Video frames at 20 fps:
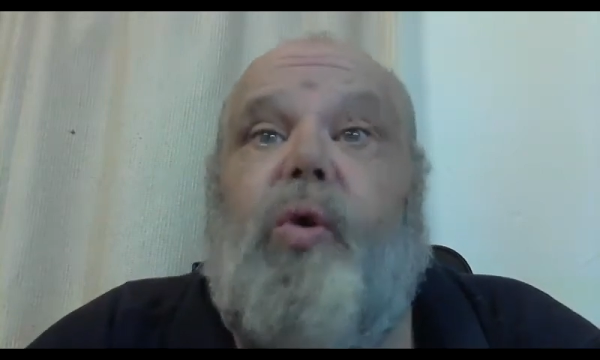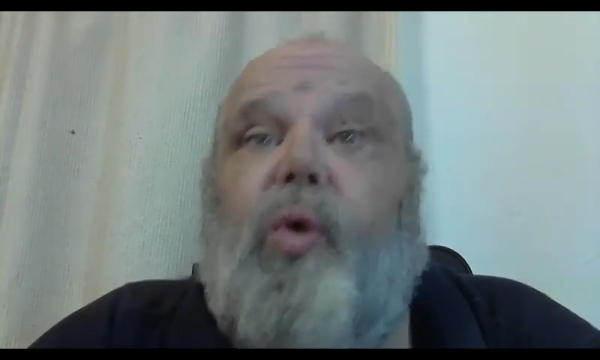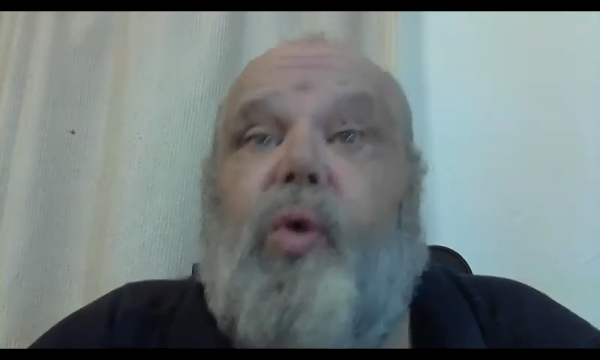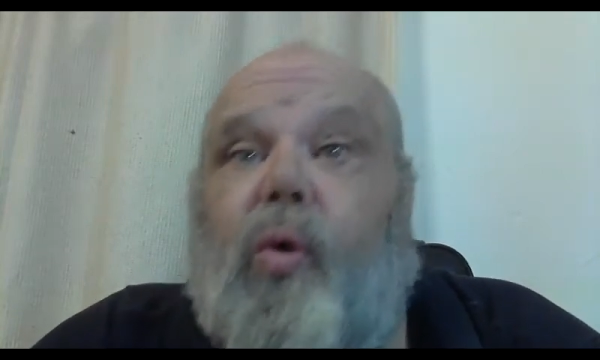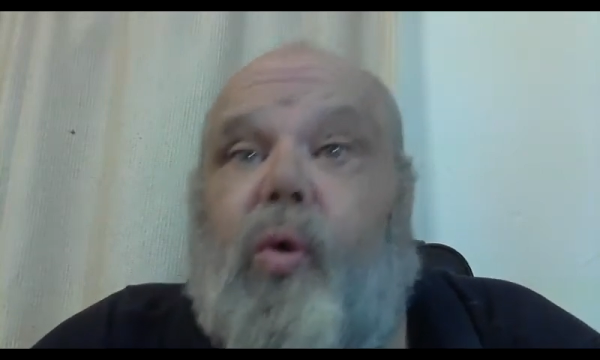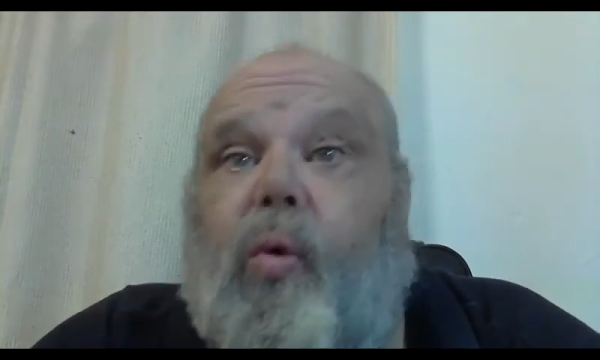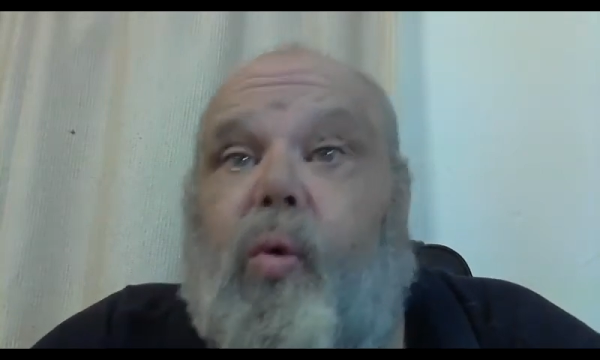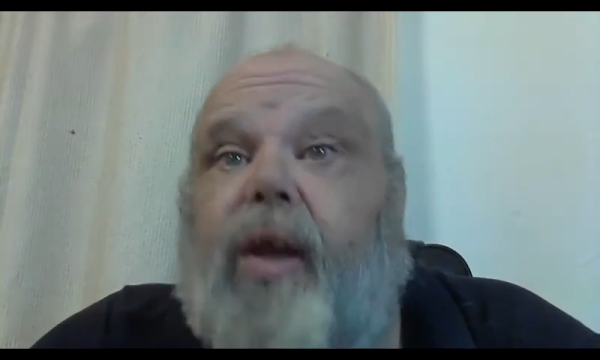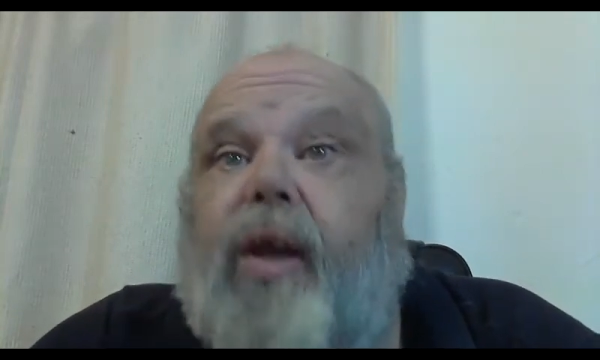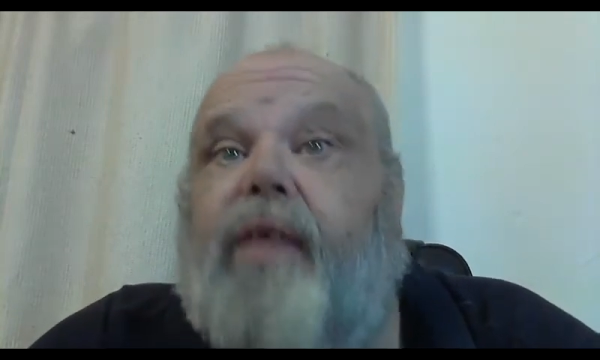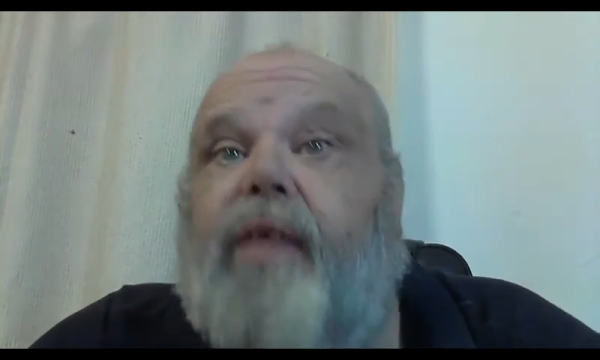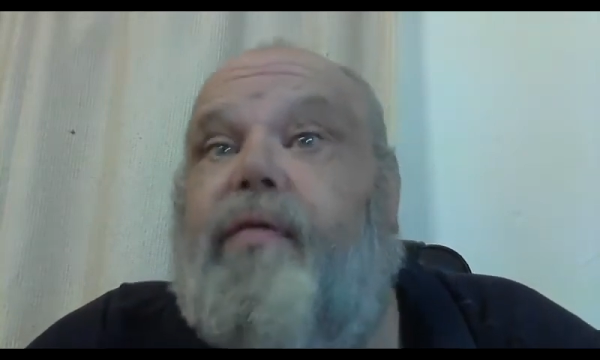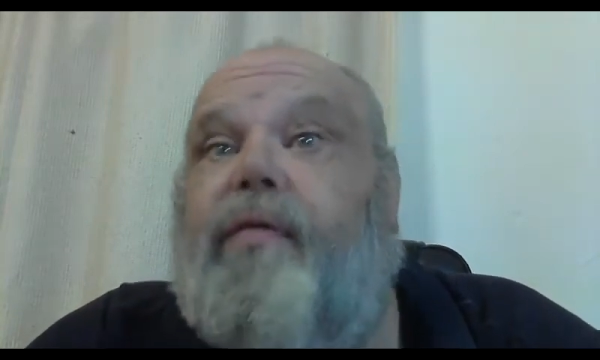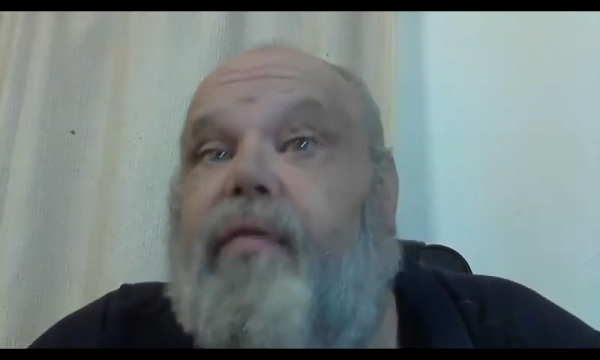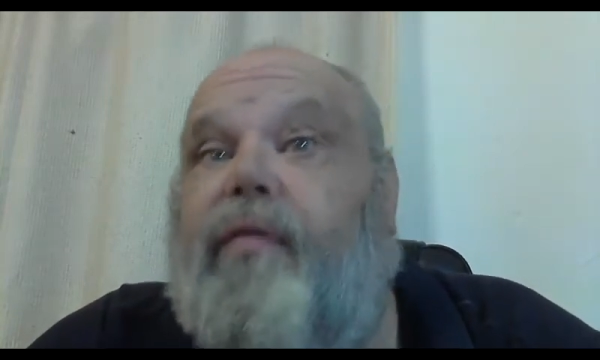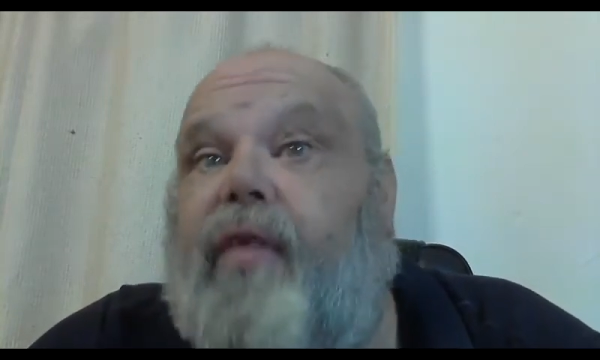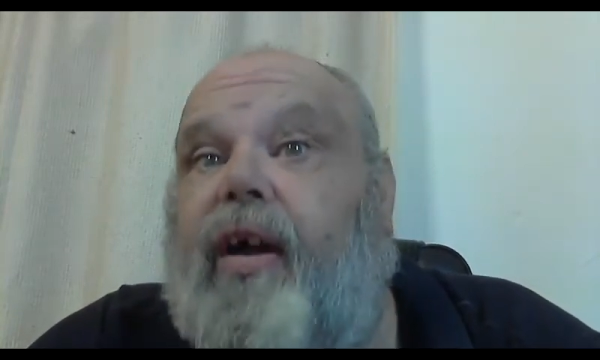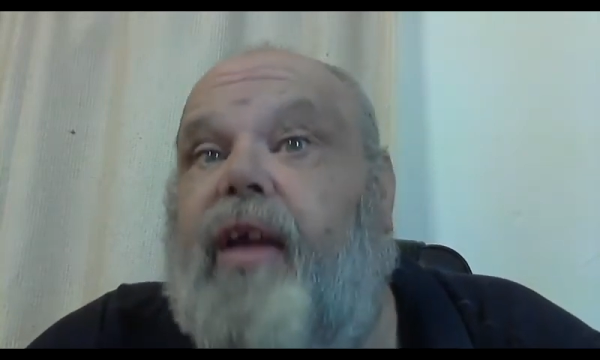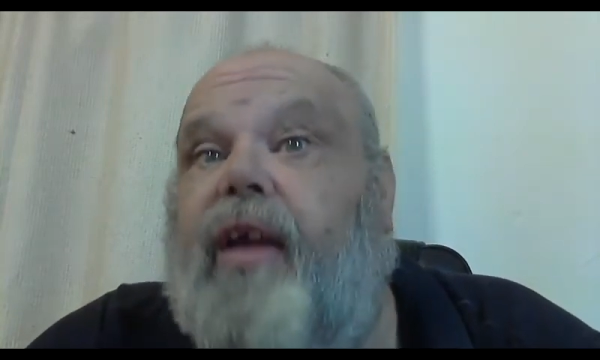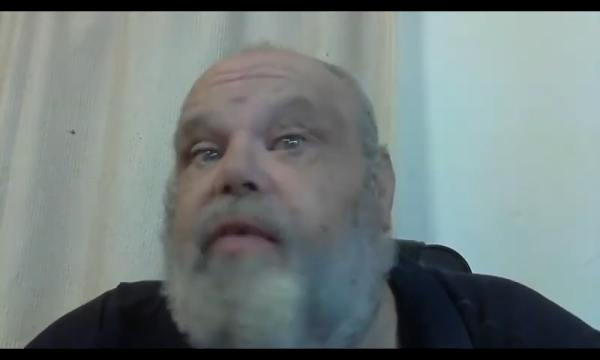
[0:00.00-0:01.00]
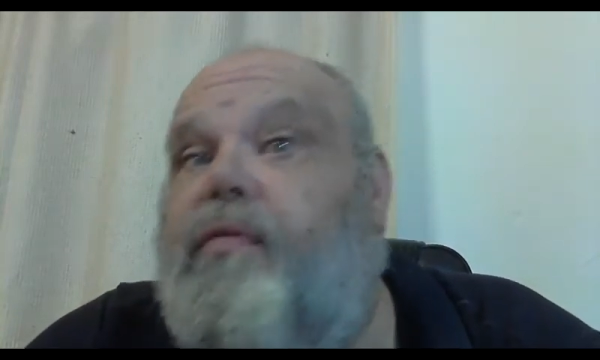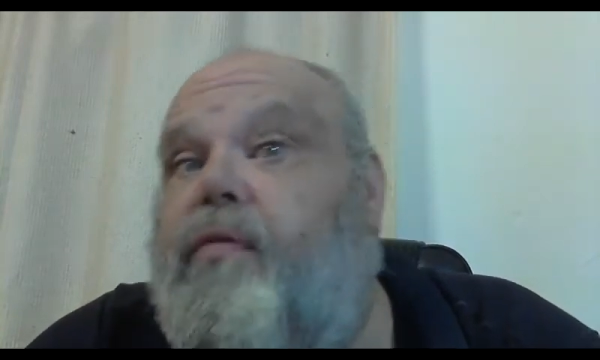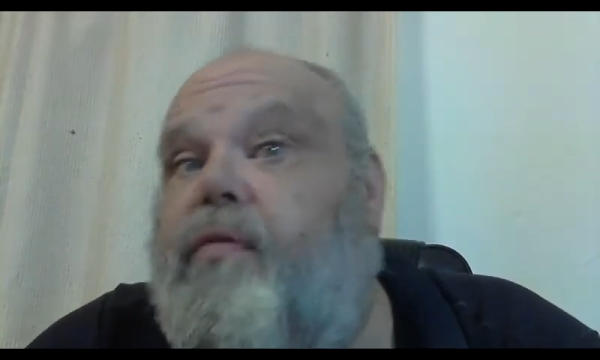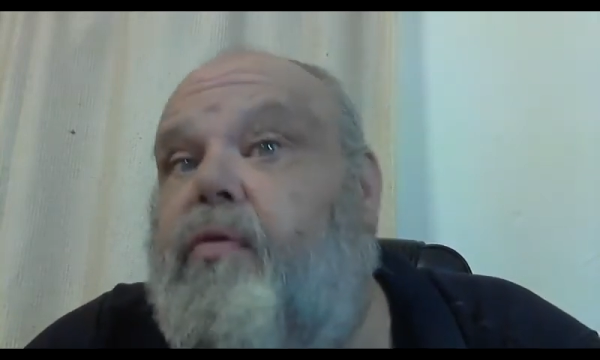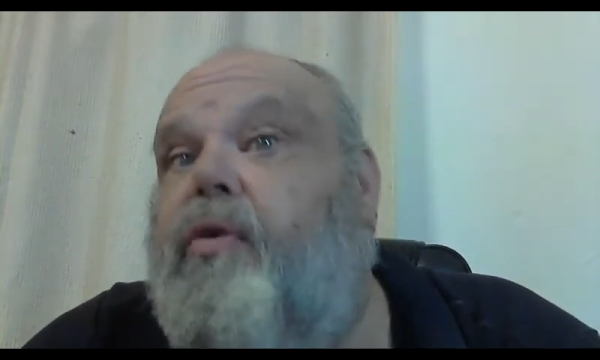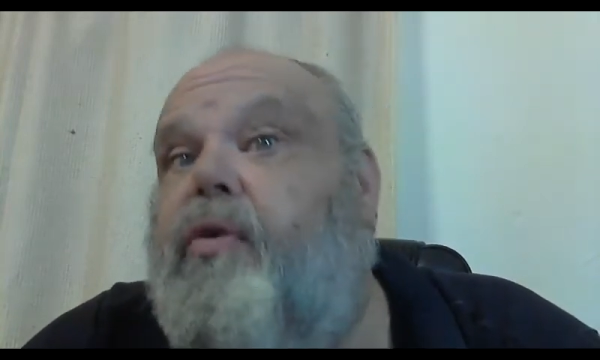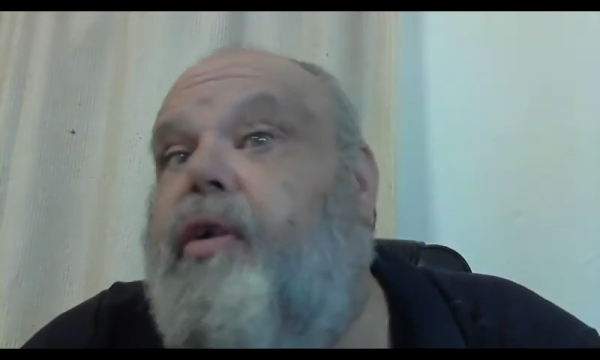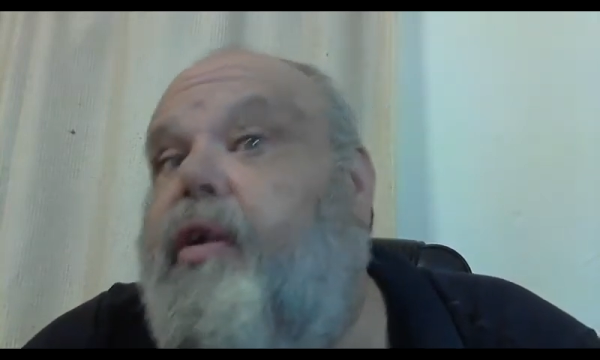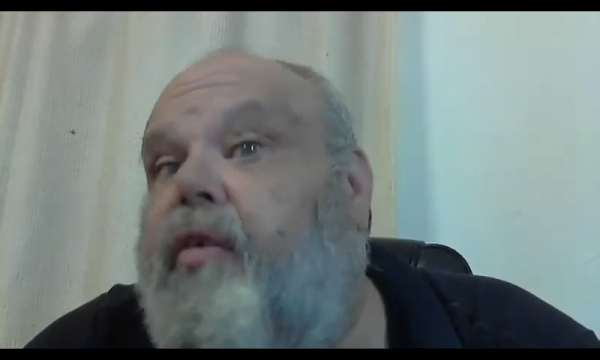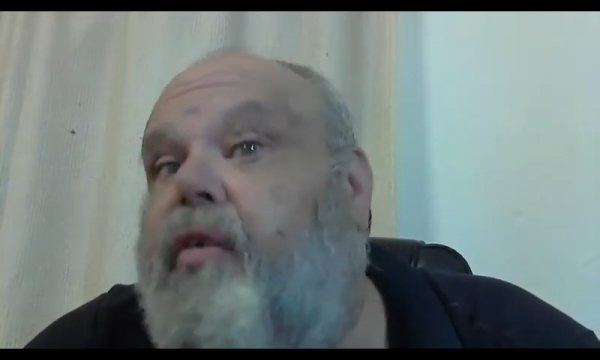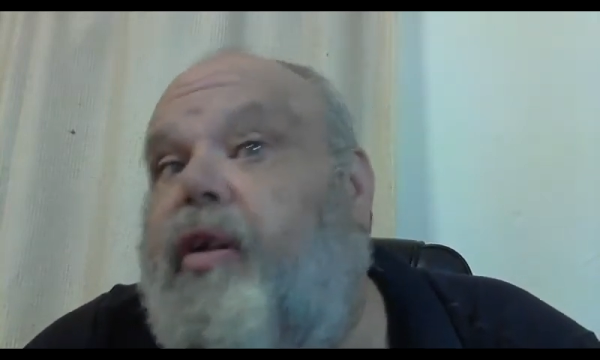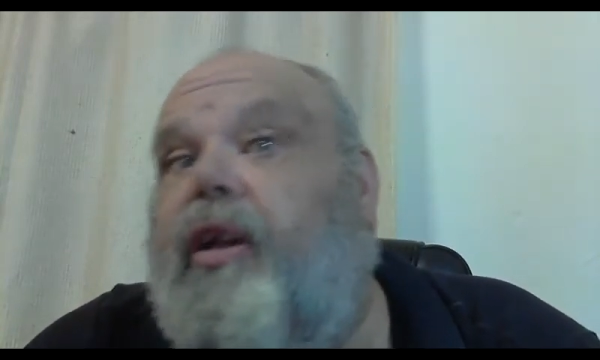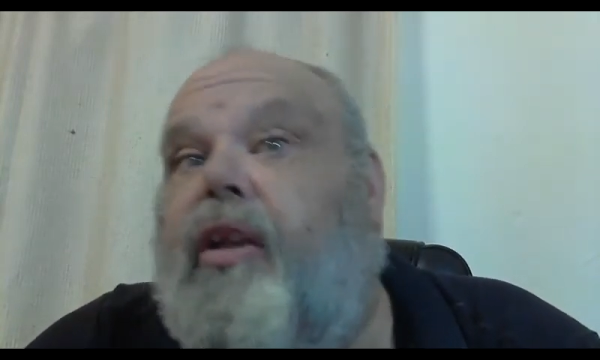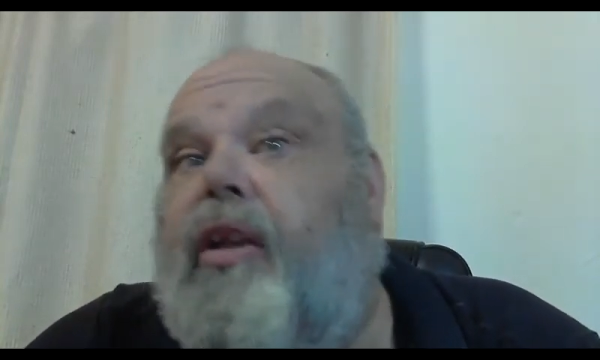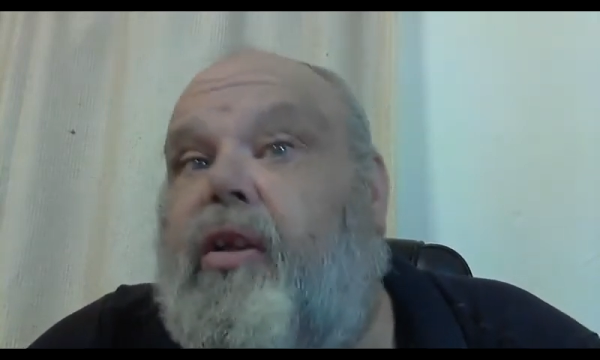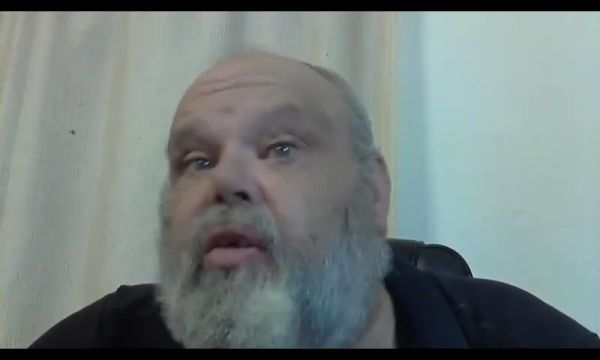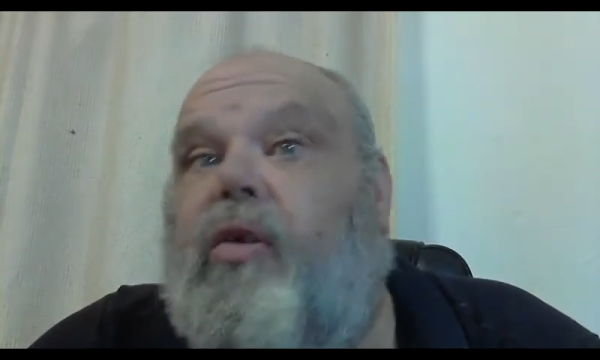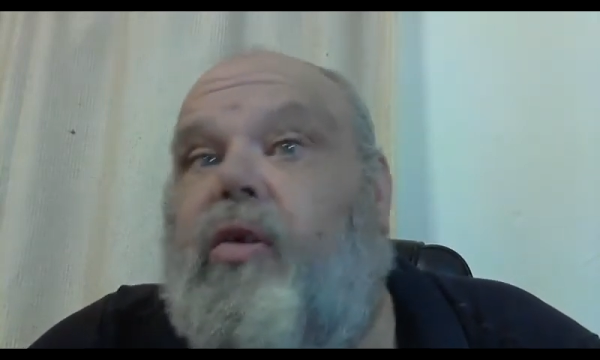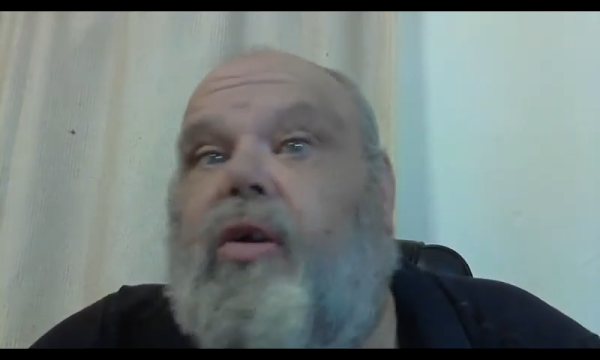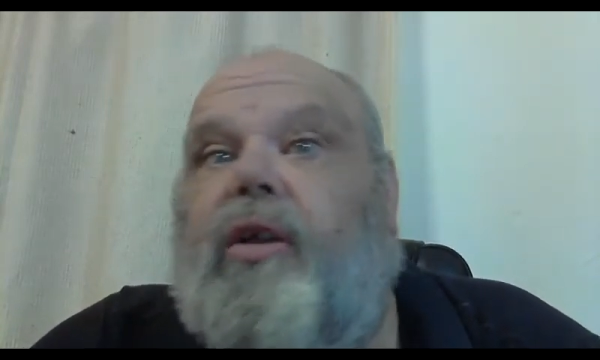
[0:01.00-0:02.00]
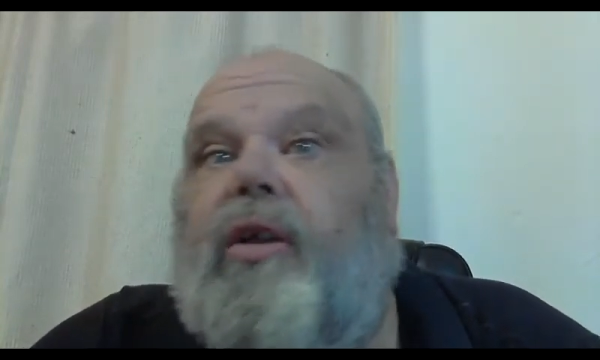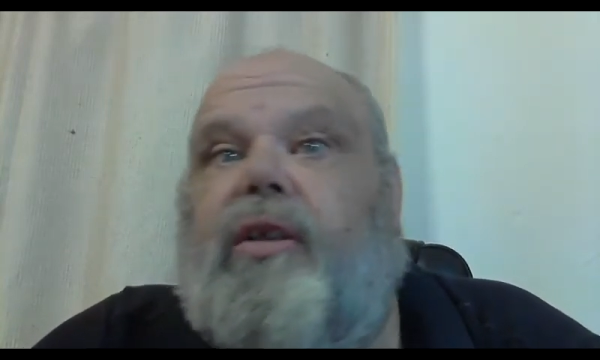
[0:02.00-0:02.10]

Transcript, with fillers: qualify for a credit card.